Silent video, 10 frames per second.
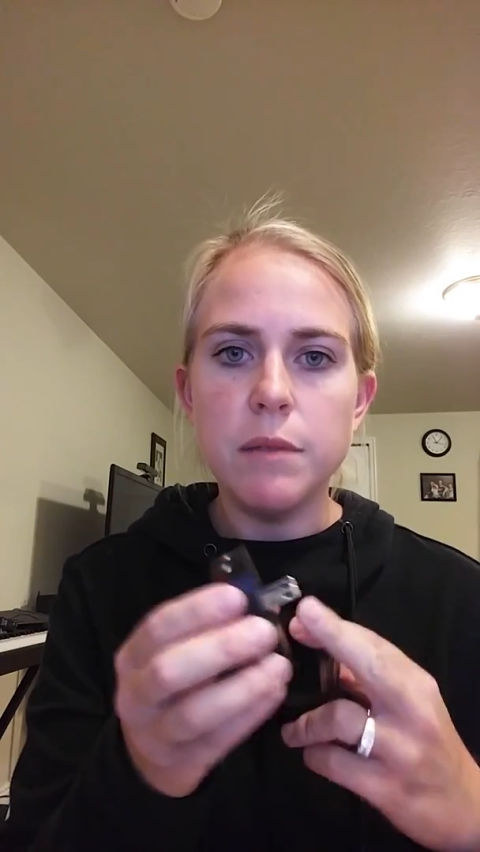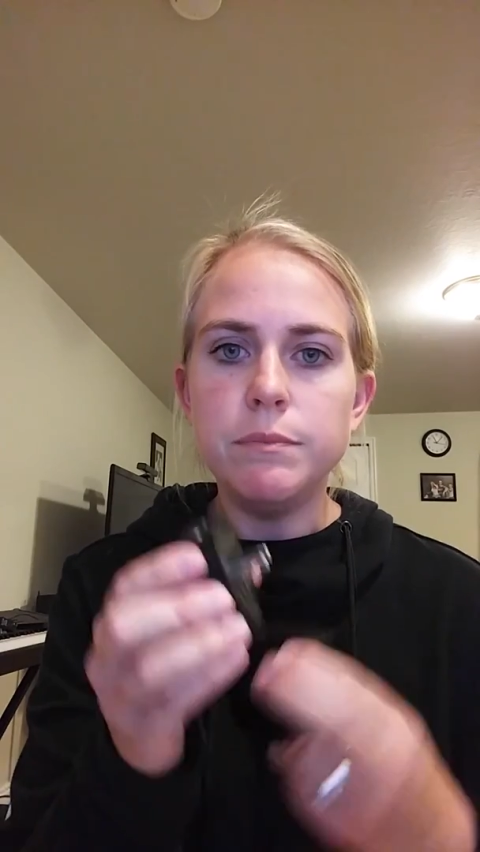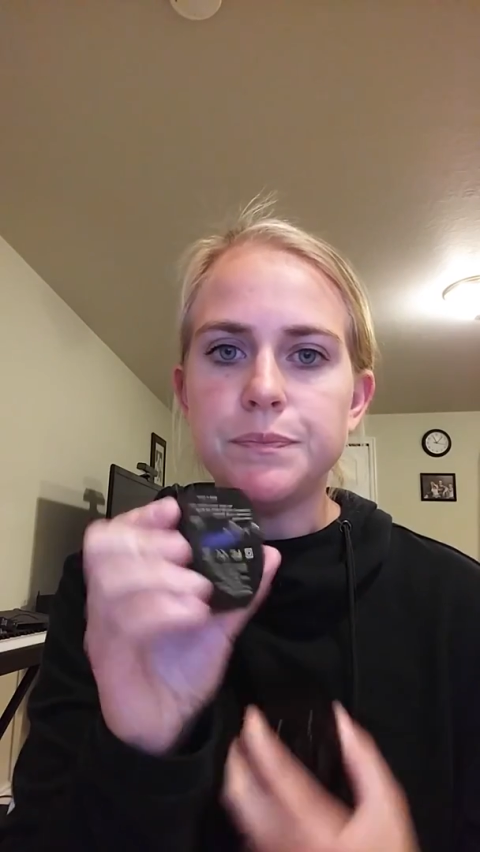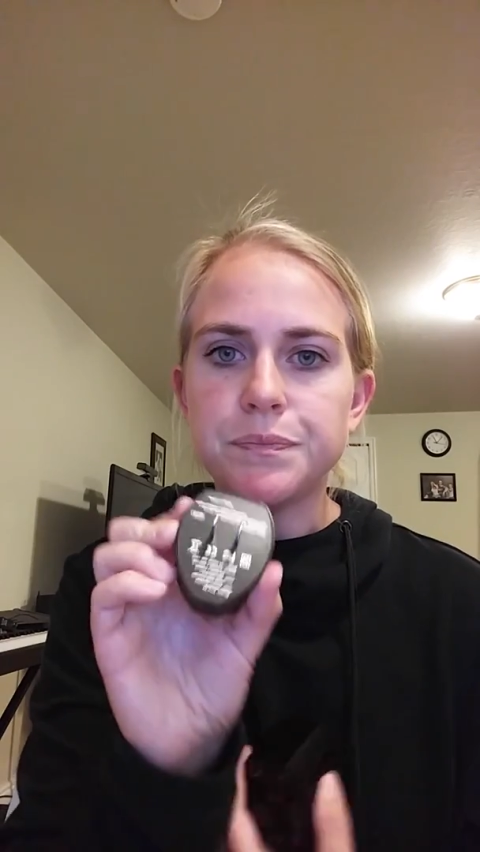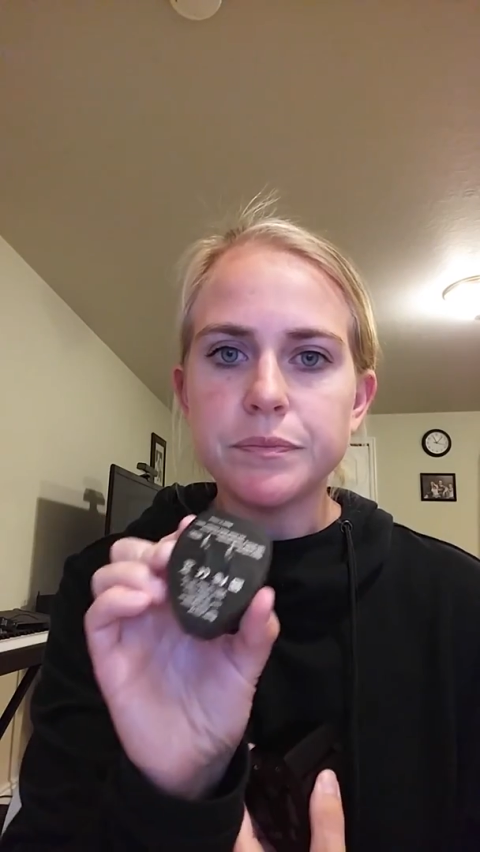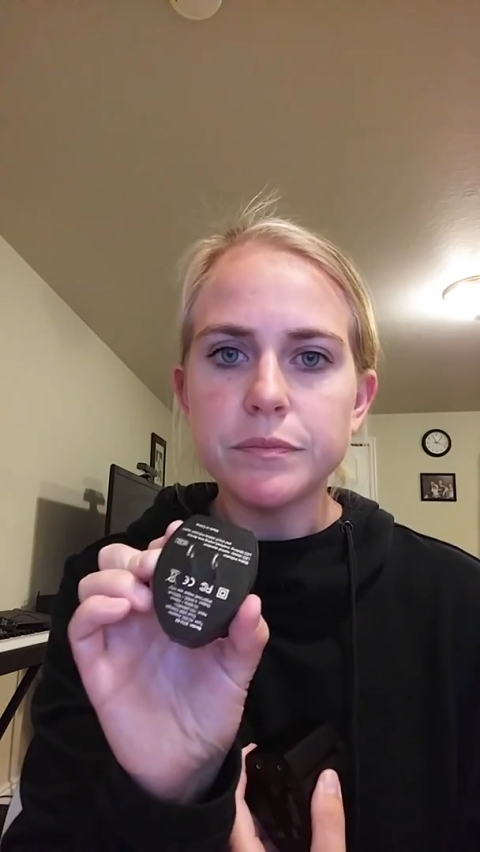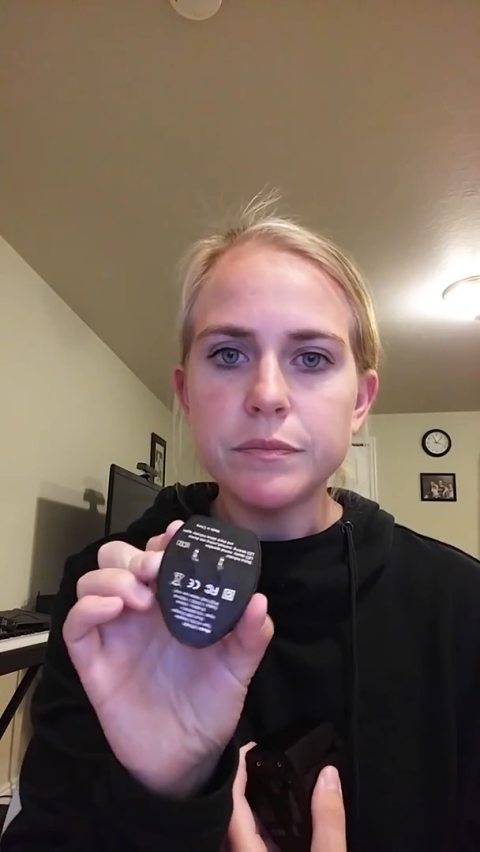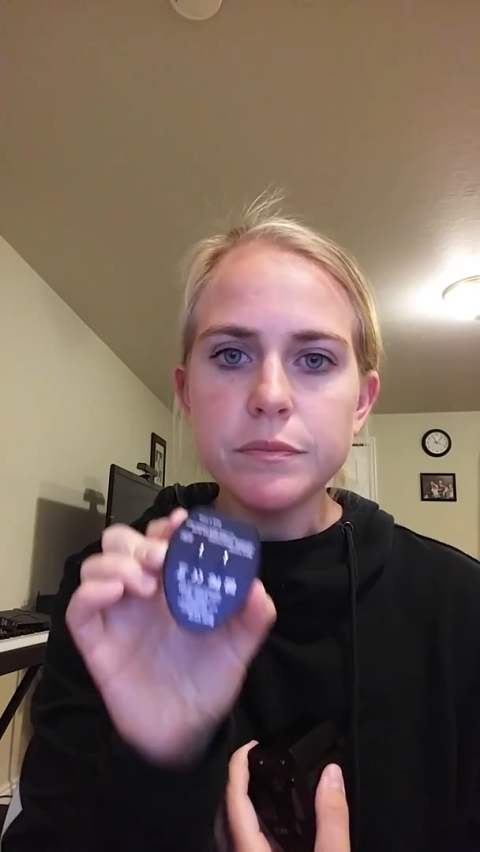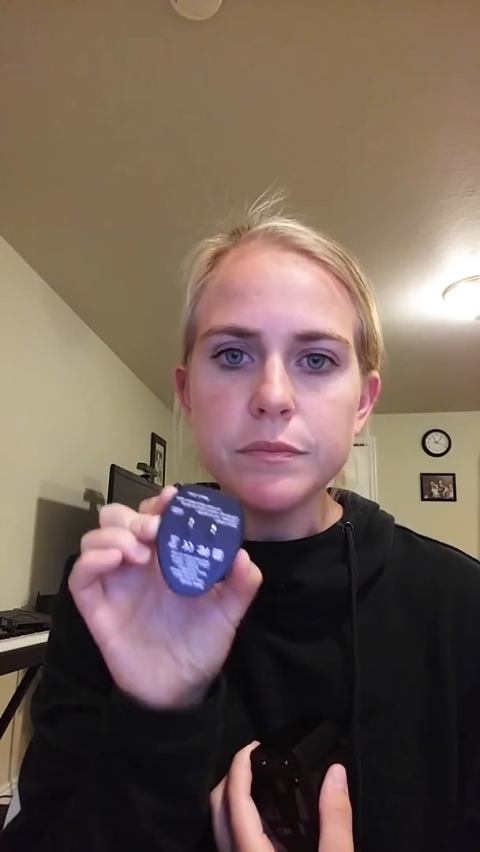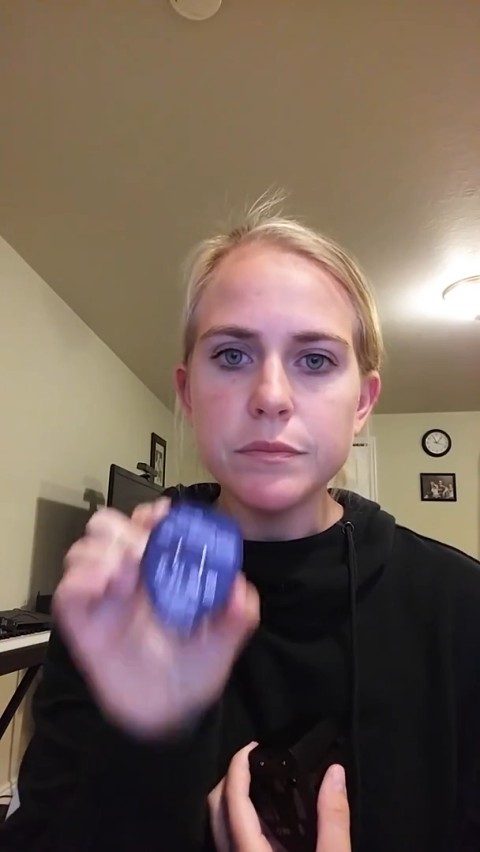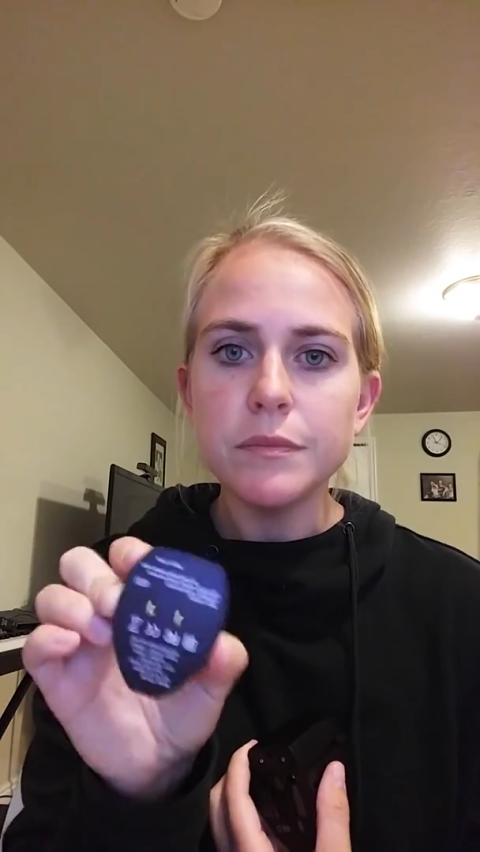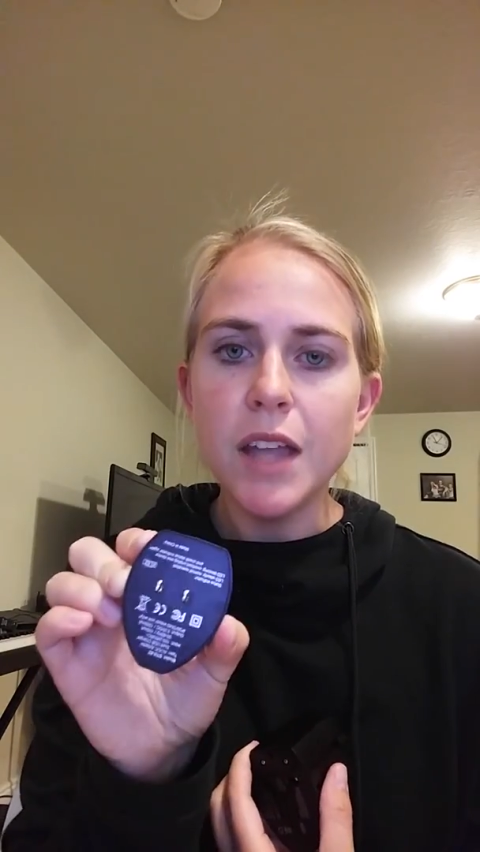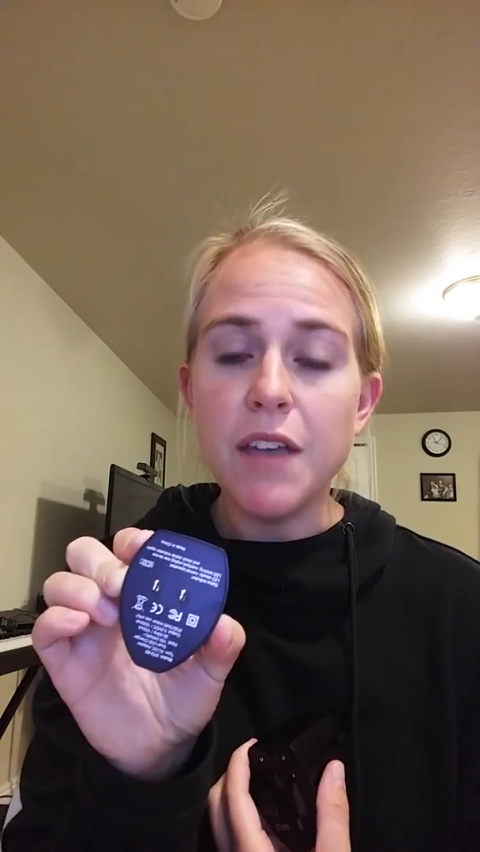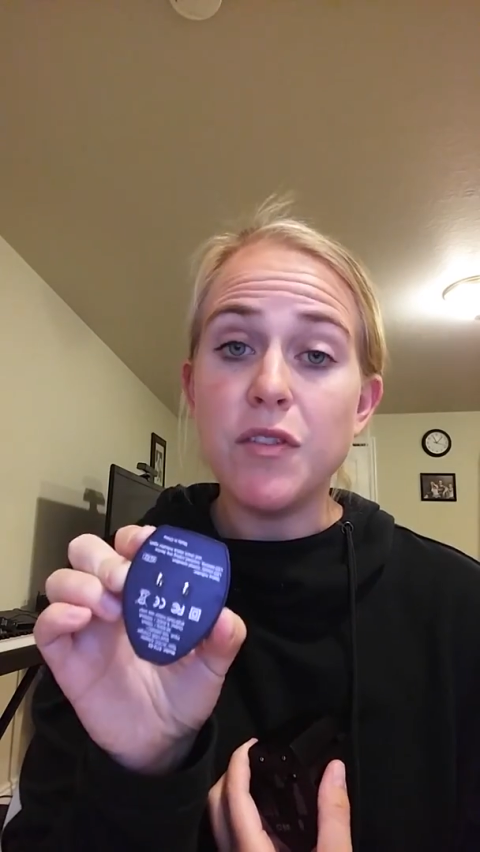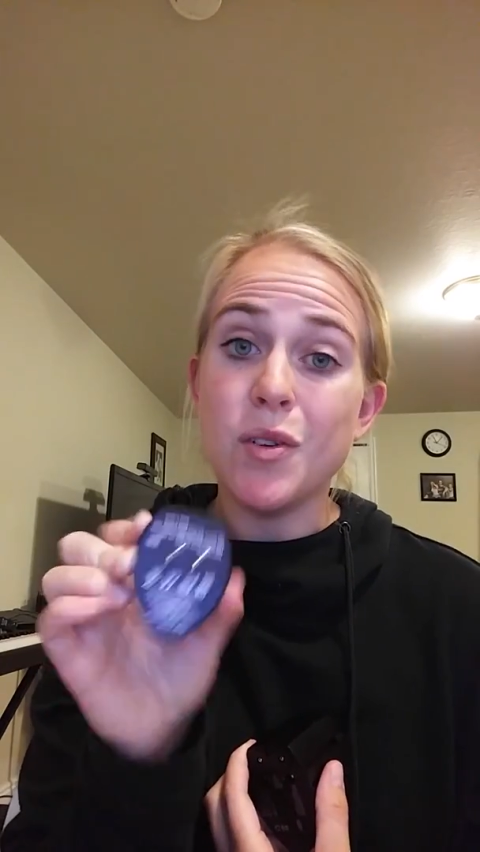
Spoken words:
in. If